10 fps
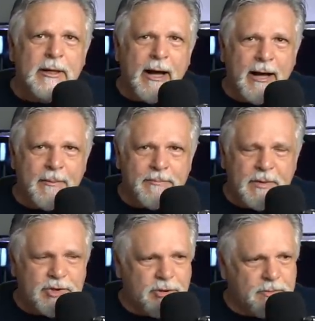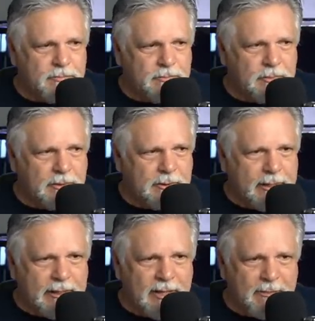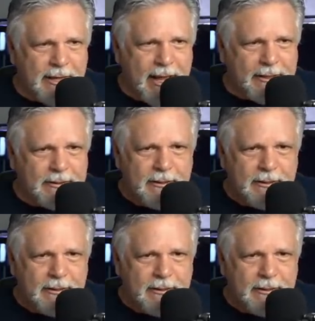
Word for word: Let me get